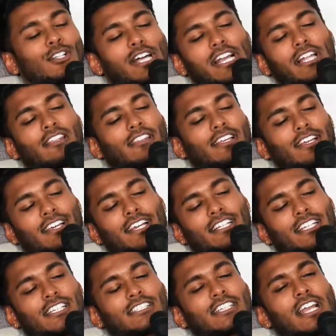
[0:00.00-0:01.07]
Like I
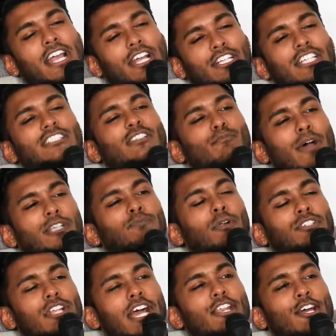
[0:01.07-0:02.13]
She's she's the best
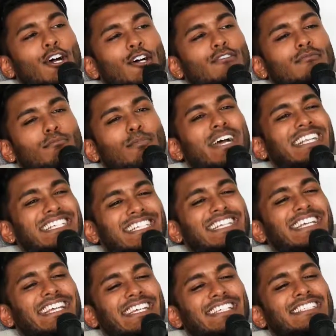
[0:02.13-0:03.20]
person I know, but she
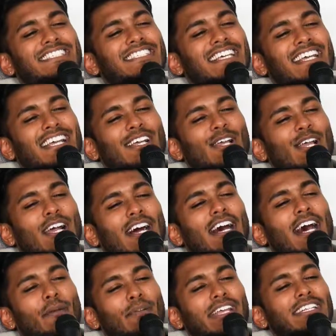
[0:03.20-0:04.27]
is.
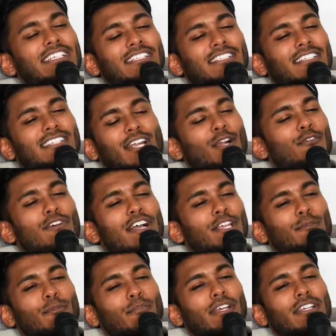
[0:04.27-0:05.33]
I mean, she's a terrifying
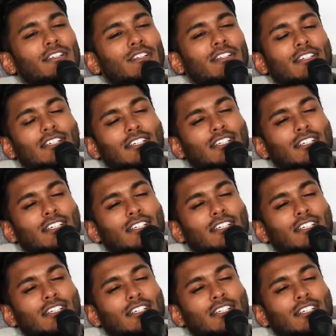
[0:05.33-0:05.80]
human being, dude.